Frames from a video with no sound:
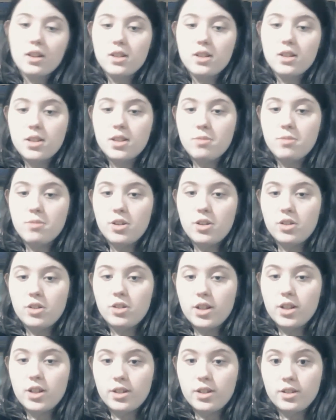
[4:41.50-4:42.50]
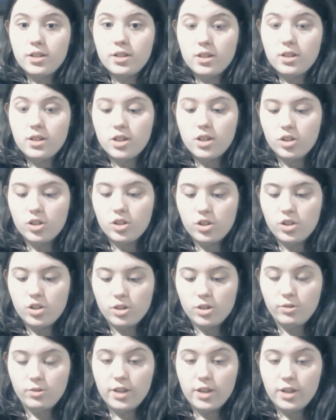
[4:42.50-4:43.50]
to be honest, I just
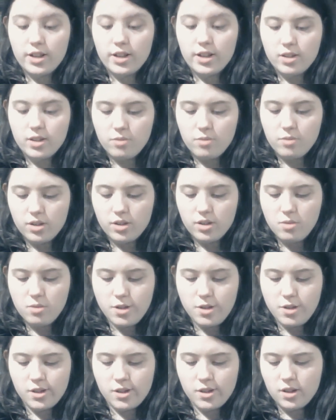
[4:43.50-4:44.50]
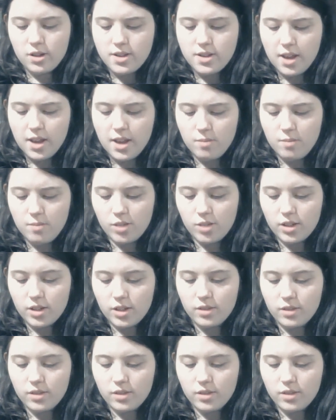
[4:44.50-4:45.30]
don't think Summer's the best dance captain.